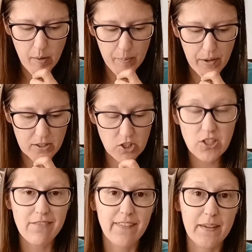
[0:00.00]
but she
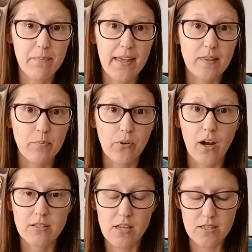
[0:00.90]
definitely made the
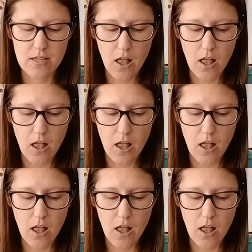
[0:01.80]
process a